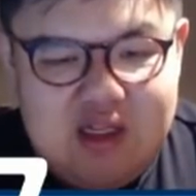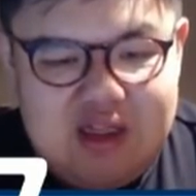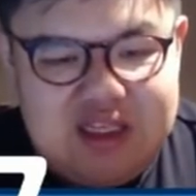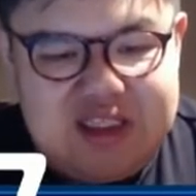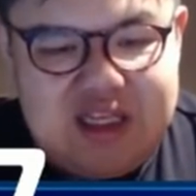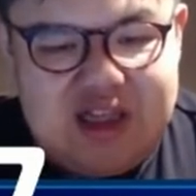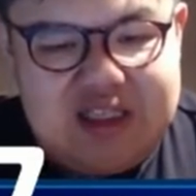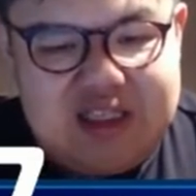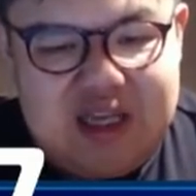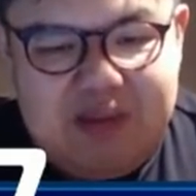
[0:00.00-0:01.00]
This
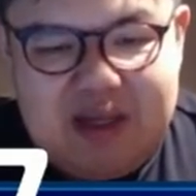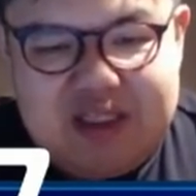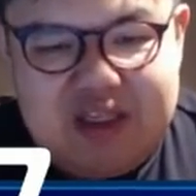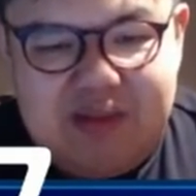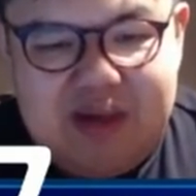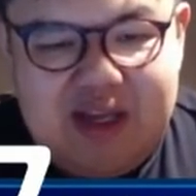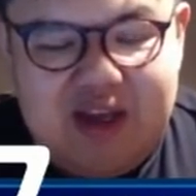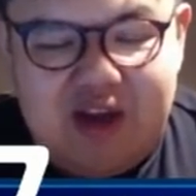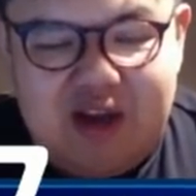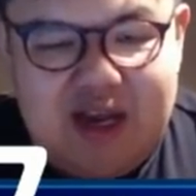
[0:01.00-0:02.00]
deck plays so many
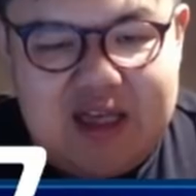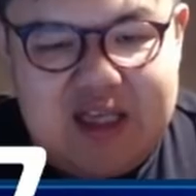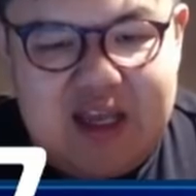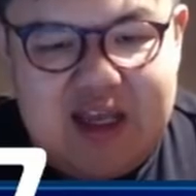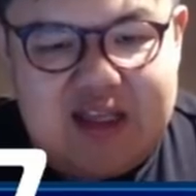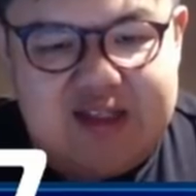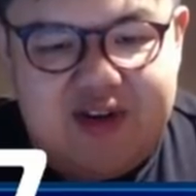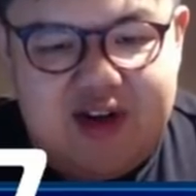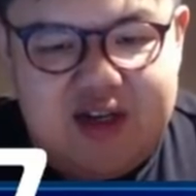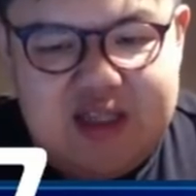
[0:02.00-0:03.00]
good cards against
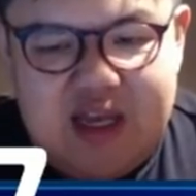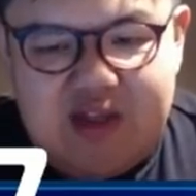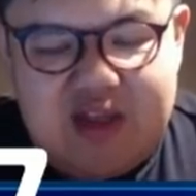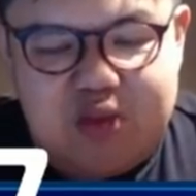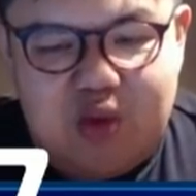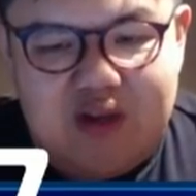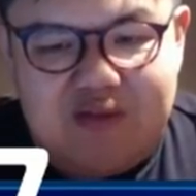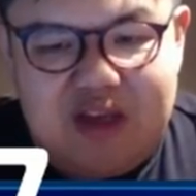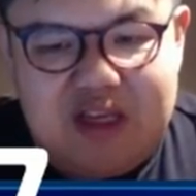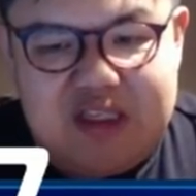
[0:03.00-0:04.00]
furries, like these Wall
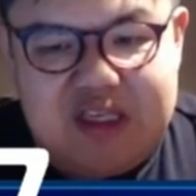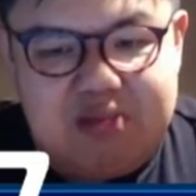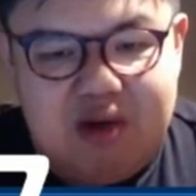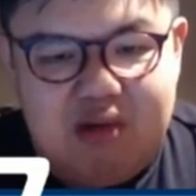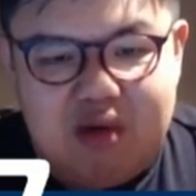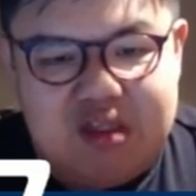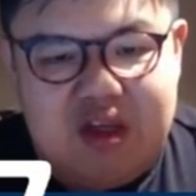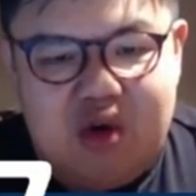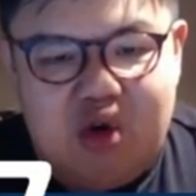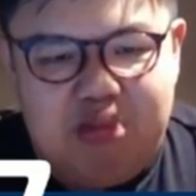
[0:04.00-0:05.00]
of D's, these Mirror Walls,
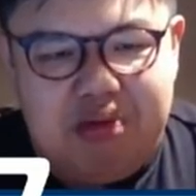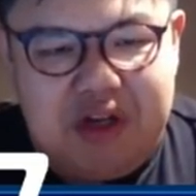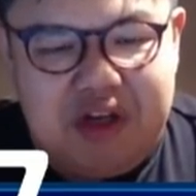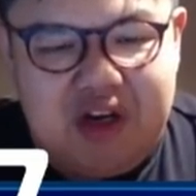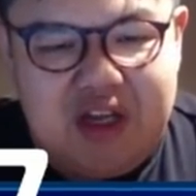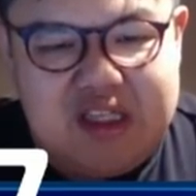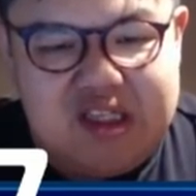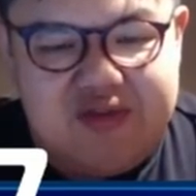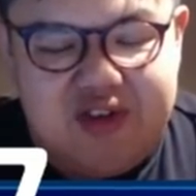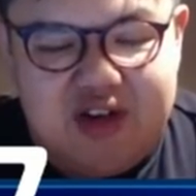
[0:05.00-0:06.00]
they're all pretty good
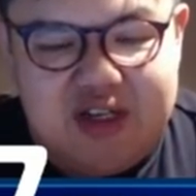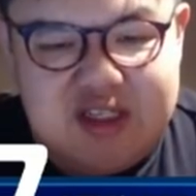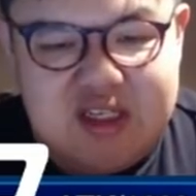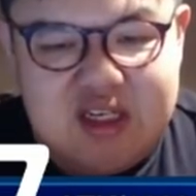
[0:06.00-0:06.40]
against furries.